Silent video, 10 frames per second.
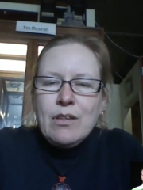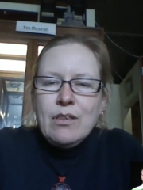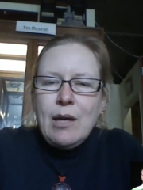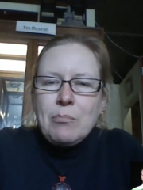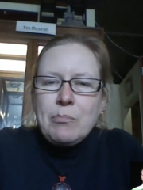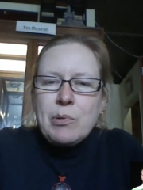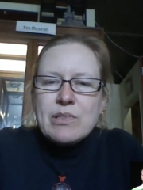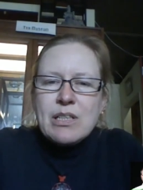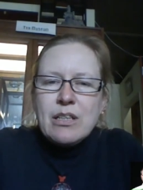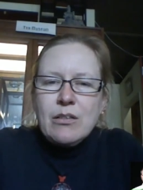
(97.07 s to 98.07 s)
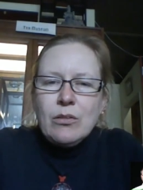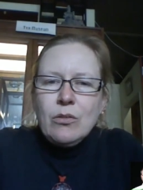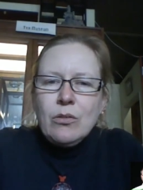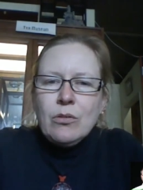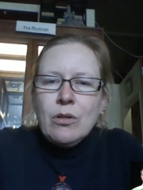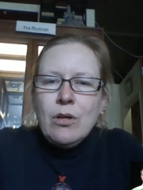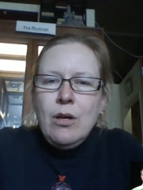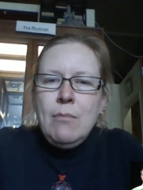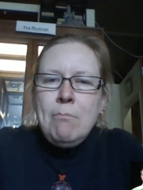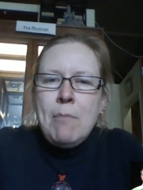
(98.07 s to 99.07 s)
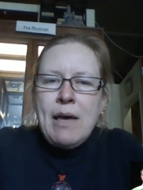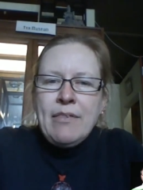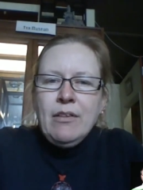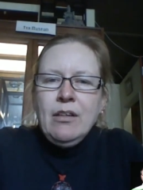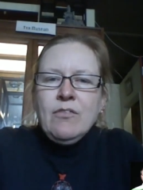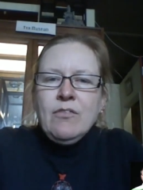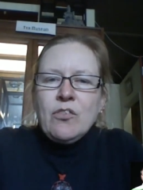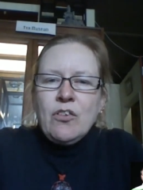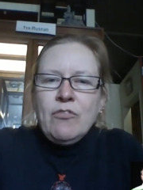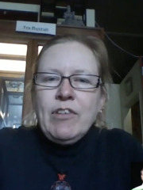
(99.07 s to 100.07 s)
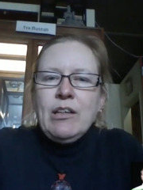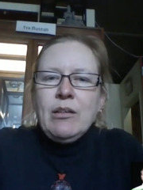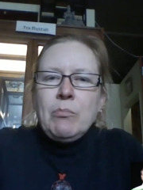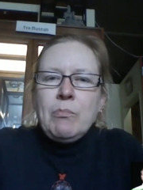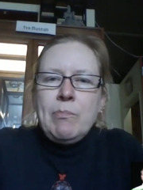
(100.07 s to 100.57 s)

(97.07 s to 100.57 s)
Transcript: that particular method of serving and